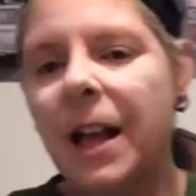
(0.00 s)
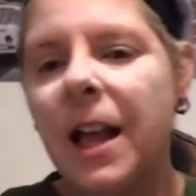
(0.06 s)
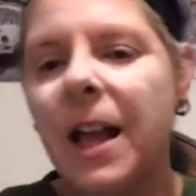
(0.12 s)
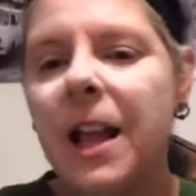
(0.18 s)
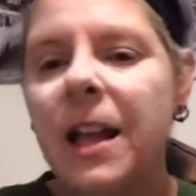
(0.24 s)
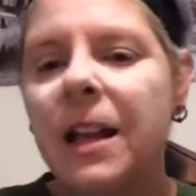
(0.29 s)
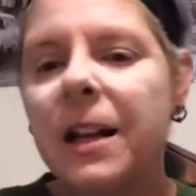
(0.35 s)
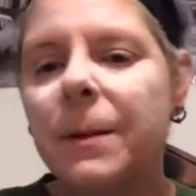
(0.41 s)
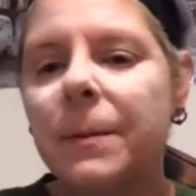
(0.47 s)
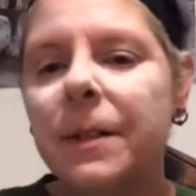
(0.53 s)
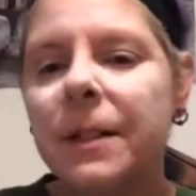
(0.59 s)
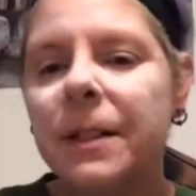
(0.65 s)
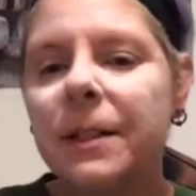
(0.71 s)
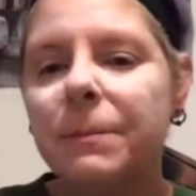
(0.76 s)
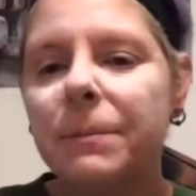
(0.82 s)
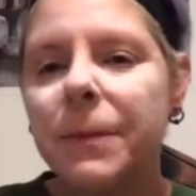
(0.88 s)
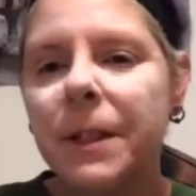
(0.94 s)
And I'm
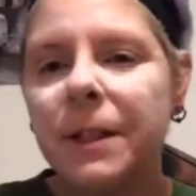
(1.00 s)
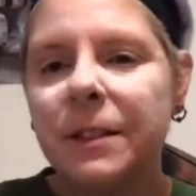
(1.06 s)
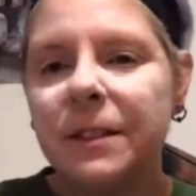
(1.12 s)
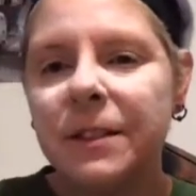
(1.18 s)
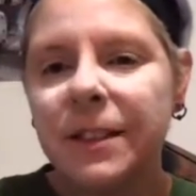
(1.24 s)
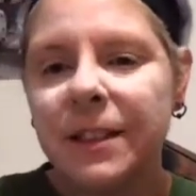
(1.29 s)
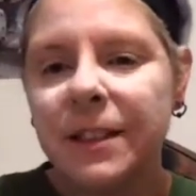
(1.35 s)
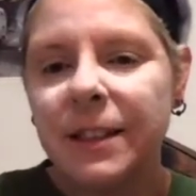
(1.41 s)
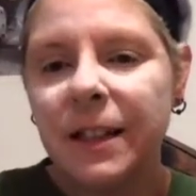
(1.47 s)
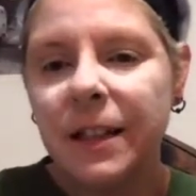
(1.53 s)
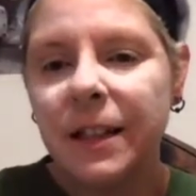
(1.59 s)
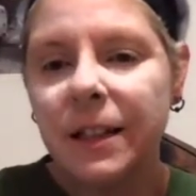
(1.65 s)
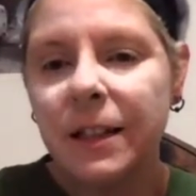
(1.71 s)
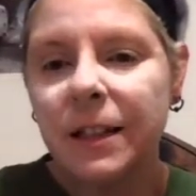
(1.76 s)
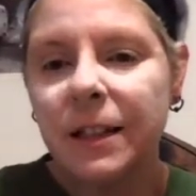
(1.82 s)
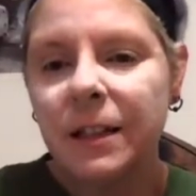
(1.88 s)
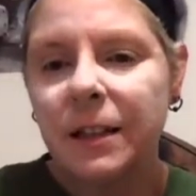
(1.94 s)
going to be using the
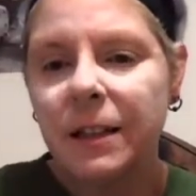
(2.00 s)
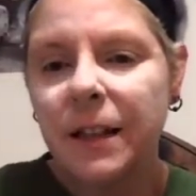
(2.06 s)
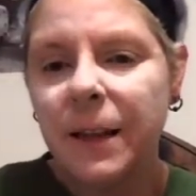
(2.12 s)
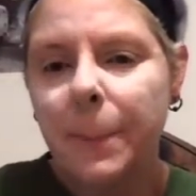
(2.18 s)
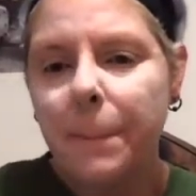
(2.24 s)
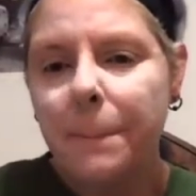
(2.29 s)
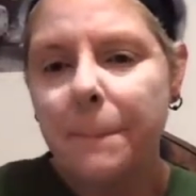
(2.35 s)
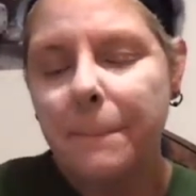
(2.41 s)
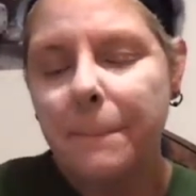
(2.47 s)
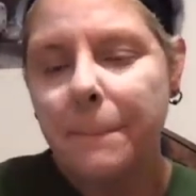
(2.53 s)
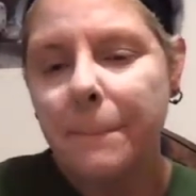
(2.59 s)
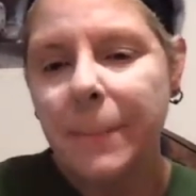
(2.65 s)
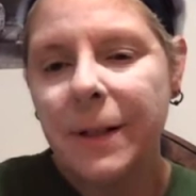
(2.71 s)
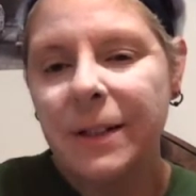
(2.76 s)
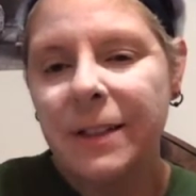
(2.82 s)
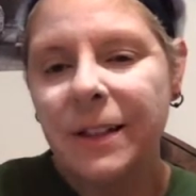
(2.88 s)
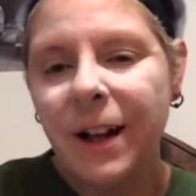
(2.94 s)
lip
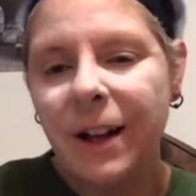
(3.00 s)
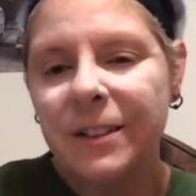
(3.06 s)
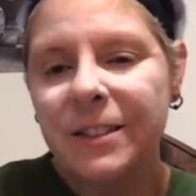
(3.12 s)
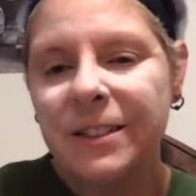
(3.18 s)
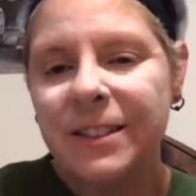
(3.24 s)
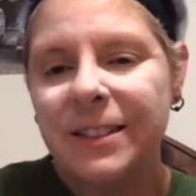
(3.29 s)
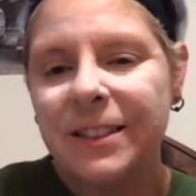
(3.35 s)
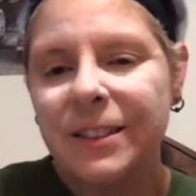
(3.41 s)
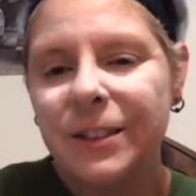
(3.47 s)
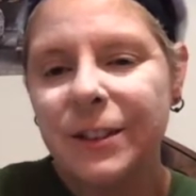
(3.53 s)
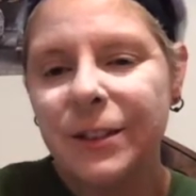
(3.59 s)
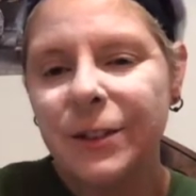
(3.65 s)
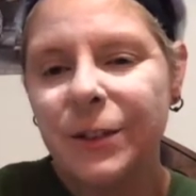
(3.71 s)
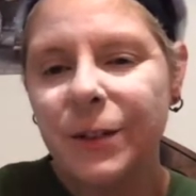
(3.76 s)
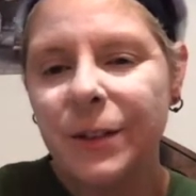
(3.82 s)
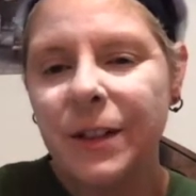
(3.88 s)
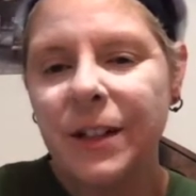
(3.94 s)
gloss
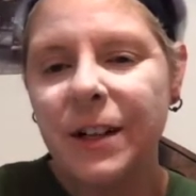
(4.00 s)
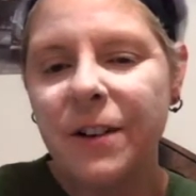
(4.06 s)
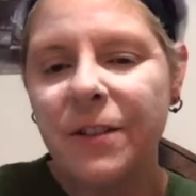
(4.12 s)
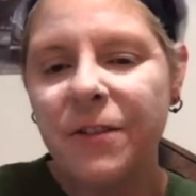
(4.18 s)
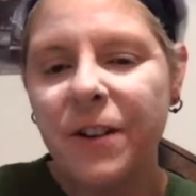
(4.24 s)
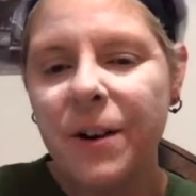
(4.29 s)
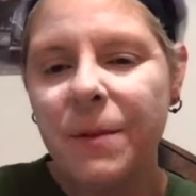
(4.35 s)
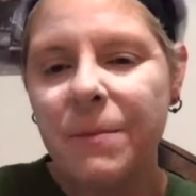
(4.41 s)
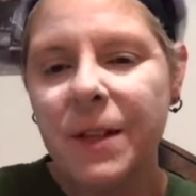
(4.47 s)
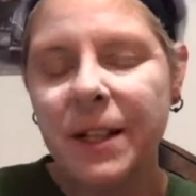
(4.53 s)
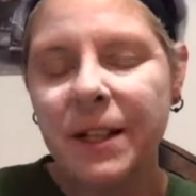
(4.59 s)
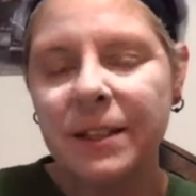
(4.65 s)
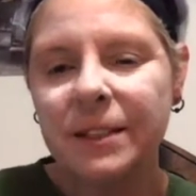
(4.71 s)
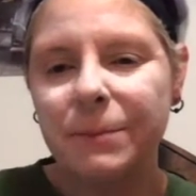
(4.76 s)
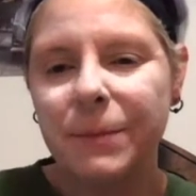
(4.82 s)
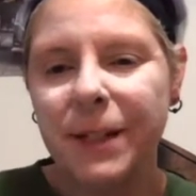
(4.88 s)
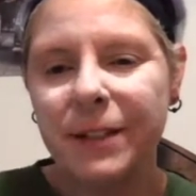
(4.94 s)
too from the
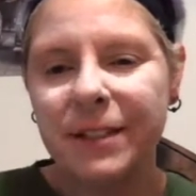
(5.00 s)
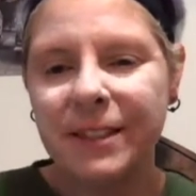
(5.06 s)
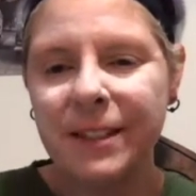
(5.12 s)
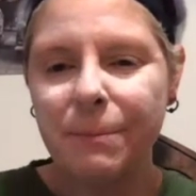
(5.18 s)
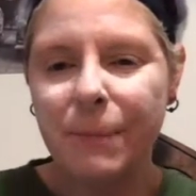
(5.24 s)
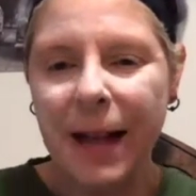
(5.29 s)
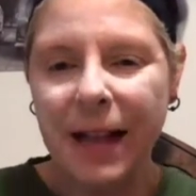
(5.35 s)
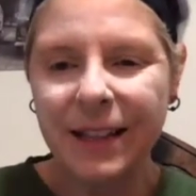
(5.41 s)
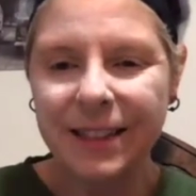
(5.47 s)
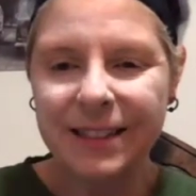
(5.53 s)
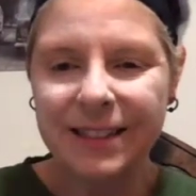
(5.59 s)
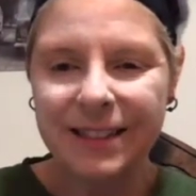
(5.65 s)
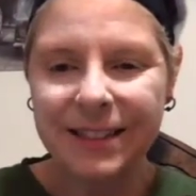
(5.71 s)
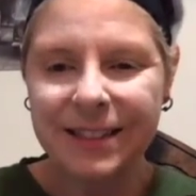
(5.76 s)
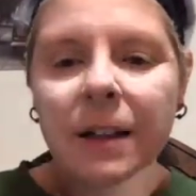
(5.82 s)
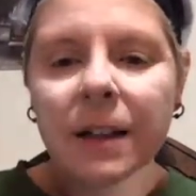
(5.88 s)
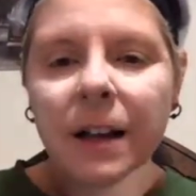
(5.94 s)
Conspiracy palette.